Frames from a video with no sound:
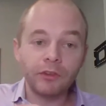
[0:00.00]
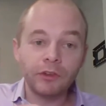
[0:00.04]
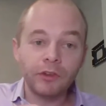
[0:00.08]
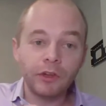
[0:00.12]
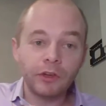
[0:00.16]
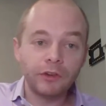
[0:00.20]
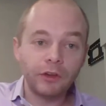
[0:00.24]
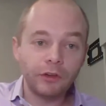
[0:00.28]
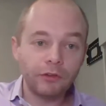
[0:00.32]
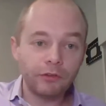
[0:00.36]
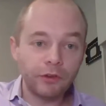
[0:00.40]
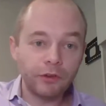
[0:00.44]
a
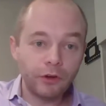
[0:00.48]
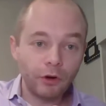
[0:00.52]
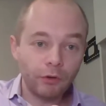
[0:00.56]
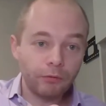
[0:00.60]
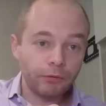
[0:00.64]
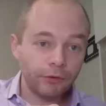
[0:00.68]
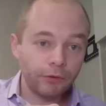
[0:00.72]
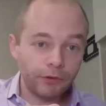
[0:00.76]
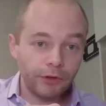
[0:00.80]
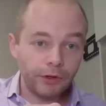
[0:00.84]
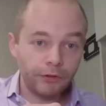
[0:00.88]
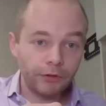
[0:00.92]
distant
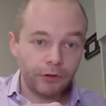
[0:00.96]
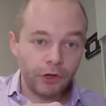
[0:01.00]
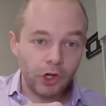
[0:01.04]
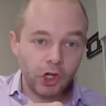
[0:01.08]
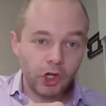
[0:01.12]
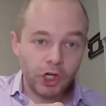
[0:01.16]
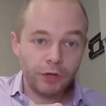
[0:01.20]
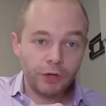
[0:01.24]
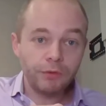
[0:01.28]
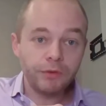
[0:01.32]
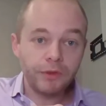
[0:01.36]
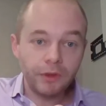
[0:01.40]
overseas
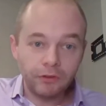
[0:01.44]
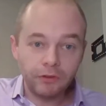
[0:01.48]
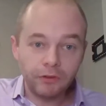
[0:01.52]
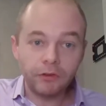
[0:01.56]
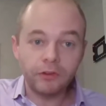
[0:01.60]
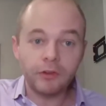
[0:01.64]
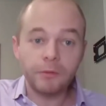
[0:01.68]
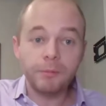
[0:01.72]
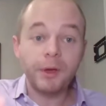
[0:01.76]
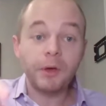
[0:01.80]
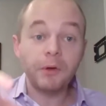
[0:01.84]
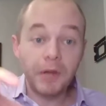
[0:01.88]
issue. This
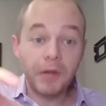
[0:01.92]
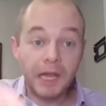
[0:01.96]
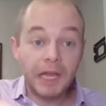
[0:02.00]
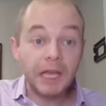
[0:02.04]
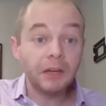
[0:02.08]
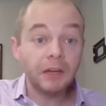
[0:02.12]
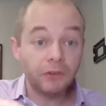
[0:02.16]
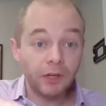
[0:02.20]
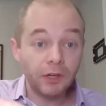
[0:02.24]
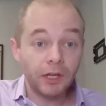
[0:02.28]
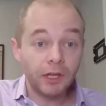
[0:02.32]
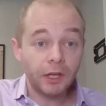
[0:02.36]
is about
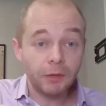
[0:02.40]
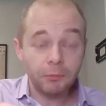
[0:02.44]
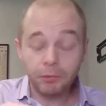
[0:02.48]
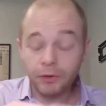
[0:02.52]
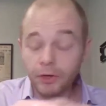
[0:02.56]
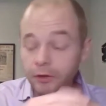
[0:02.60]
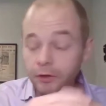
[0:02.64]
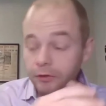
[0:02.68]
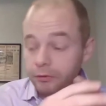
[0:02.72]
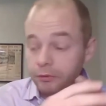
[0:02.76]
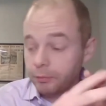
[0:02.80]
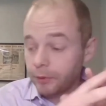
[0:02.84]
hate taking
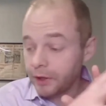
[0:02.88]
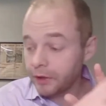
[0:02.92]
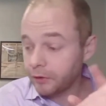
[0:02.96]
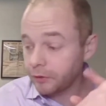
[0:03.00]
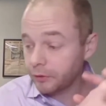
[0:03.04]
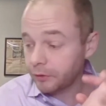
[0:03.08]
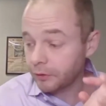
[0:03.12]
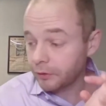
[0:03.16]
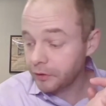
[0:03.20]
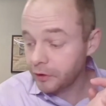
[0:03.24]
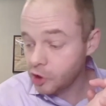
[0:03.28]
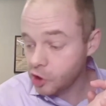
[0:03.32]
place right
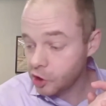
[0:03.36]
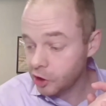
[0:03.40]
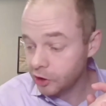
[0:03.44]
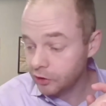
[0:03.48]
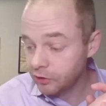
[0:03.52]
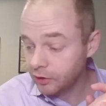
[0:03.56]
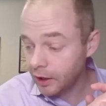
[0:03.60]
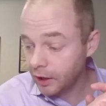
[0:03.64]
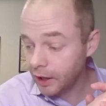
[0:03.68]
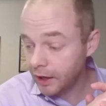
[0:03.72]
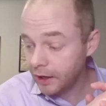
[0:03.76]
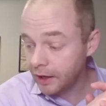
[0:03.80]
here in the
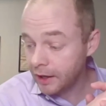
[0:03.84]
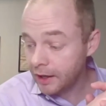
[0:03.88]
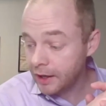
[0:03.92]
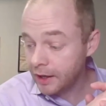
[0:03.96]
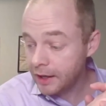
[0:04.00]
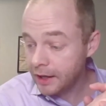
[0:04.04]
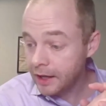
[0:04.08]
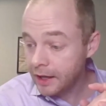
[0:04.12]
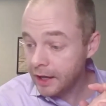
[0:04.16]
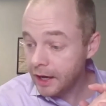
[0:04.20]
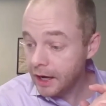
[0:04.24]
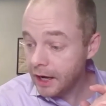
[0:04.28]
GTA.
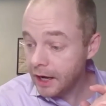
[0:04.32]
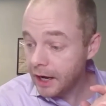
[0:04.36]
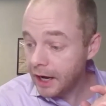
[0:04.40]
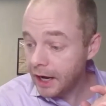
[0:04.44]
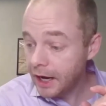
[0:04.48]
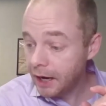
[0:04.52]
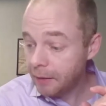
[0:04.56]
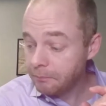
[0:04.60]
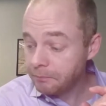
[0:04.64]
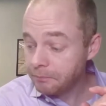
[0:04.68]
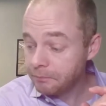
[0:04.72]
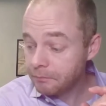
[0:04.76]

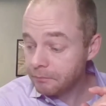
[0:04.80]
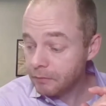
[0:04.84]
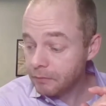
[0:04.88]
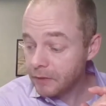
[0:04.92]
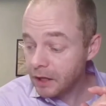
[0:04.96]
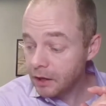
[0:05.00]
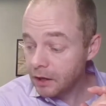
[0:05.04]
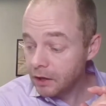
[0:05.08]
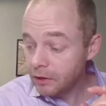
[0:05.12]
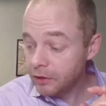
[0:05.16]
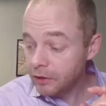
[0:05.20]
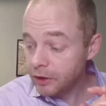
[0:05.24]

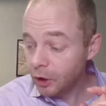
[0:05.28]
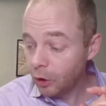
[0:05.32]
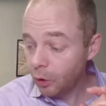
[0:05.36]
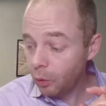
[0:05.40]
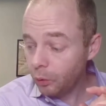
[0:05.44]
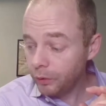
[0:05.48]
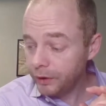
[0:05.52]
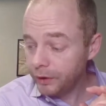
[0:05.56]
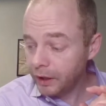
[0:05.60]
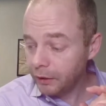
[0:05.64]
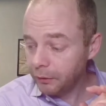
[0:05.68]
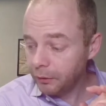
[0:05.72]
The
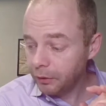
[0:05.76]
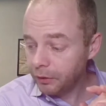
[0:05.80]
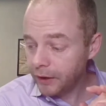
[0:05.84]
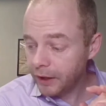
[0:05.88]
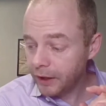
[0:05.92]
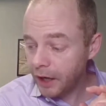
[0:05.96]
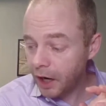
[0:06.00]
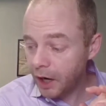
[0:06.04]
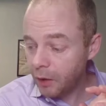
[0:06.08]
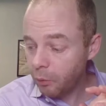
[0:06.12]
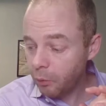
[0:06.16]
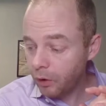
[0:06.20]
only other
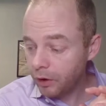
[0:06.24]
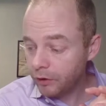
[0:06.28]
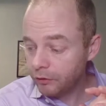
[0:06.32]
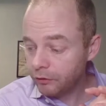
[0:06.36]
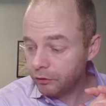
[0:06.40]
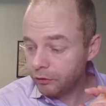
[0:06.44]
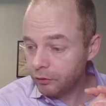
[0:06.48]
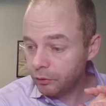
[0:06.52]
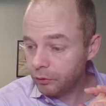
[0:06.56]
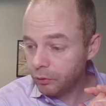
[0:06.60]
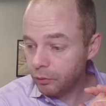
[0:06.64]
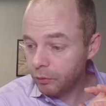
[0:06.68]
thing I want
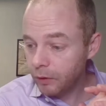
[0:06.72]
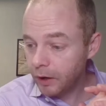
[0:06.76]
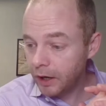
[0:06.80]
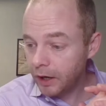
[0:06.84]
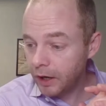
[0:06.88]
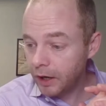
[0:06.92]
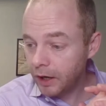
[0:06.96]
to